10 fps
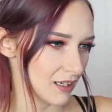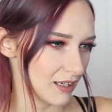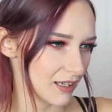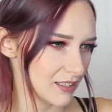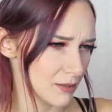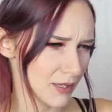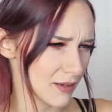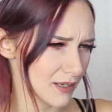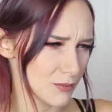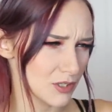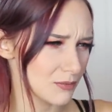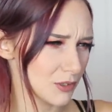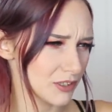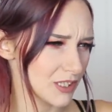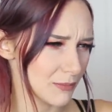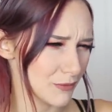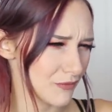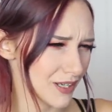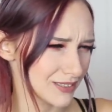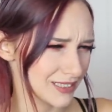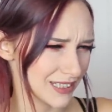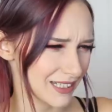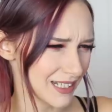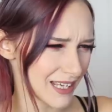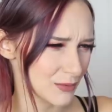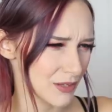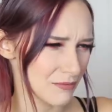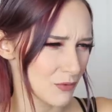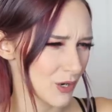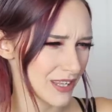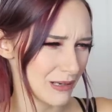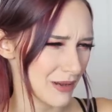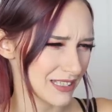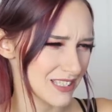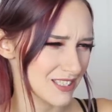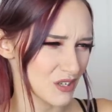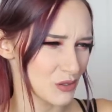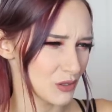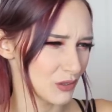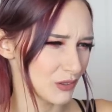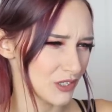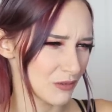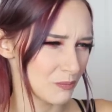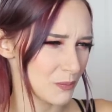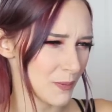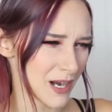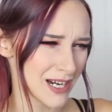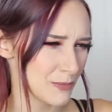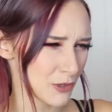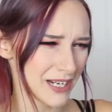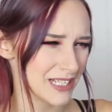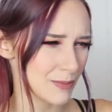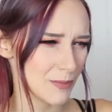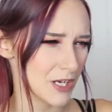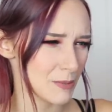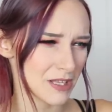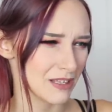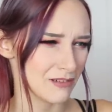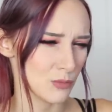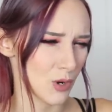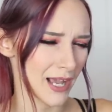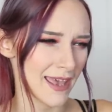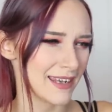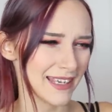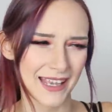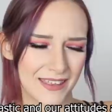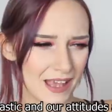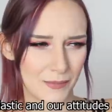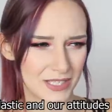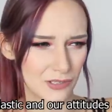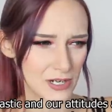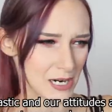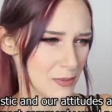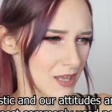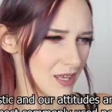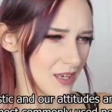Uh, you're becoming more and more numb and fail to connect with a worthy man's soul. Your brain has been permanently rewired. Again, that bit's crap.